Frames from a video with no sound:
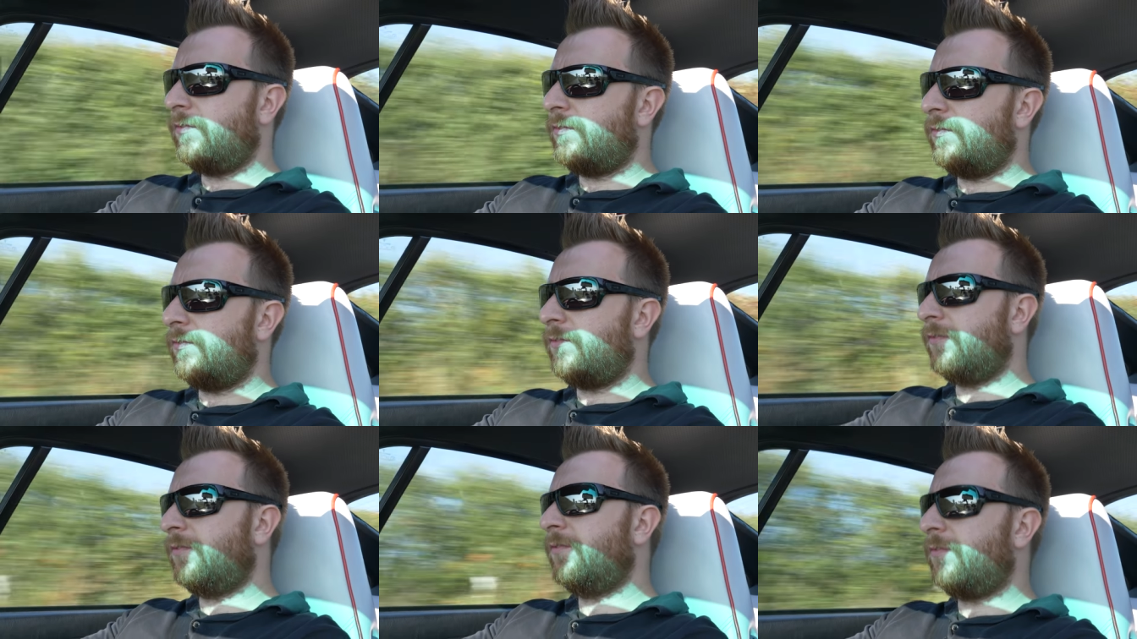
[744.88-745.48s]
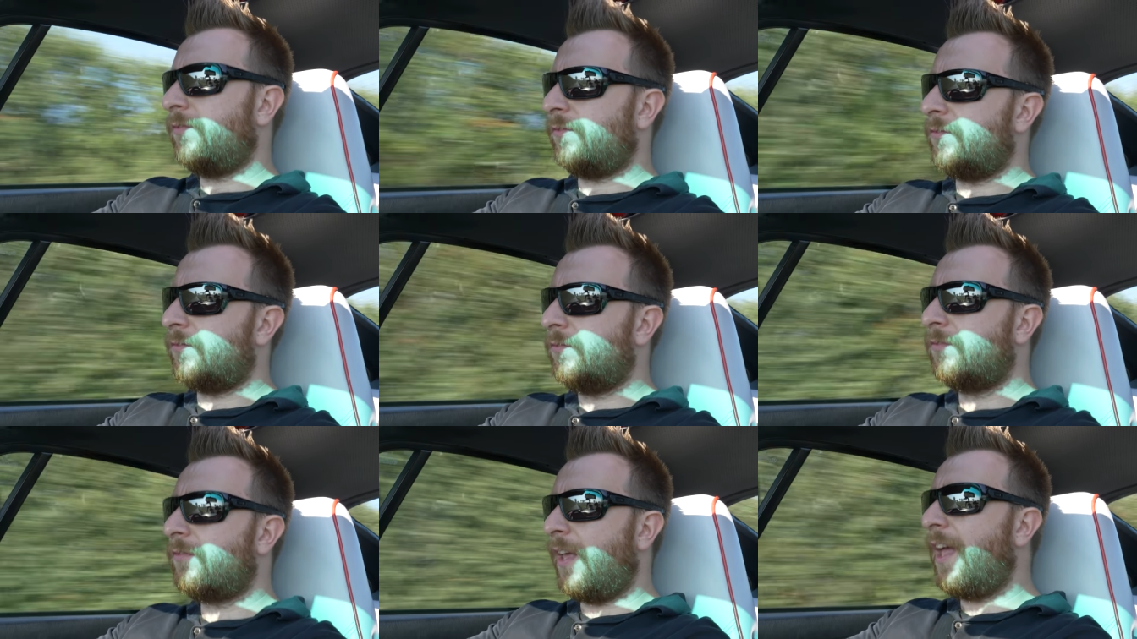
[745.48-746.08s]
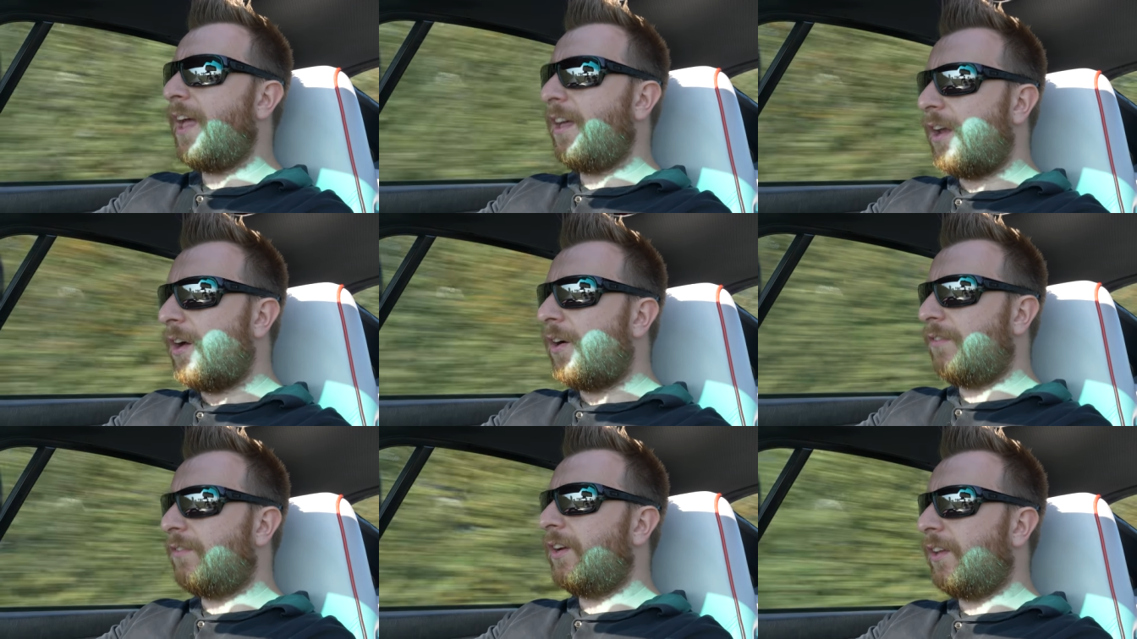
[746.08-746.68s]
So overall, yeah,
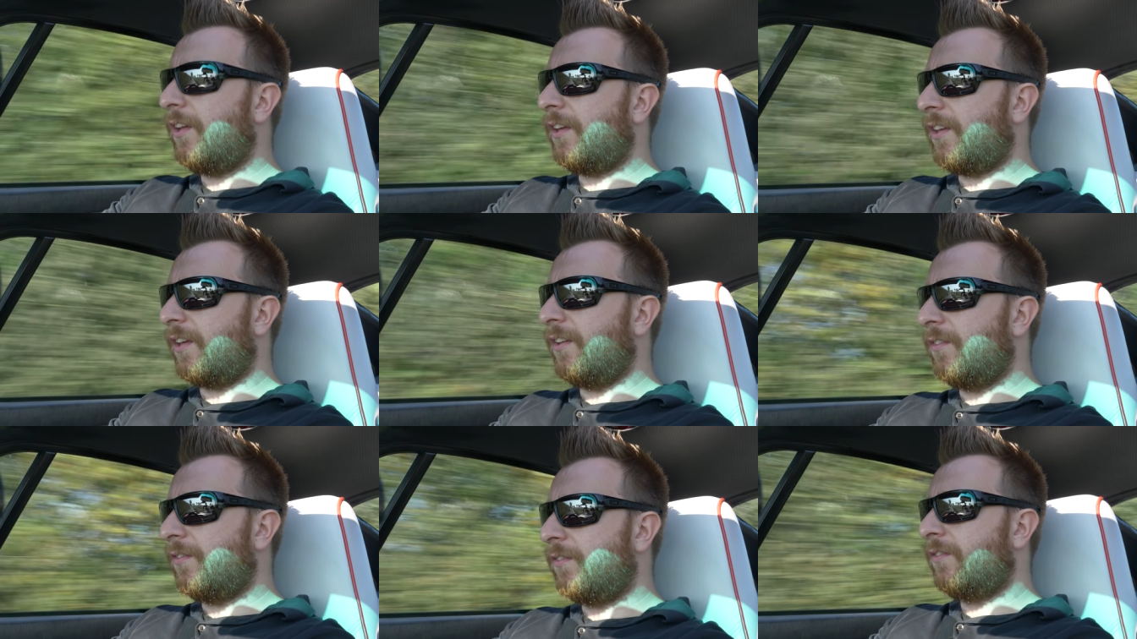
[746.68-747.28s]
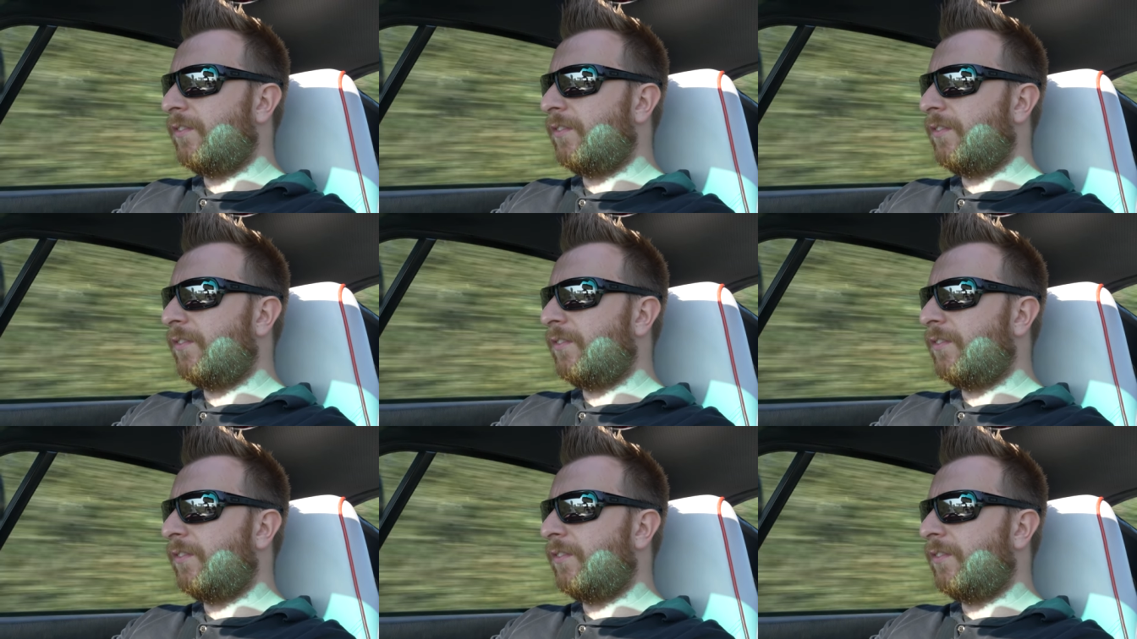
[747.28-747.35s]
no, I really like it.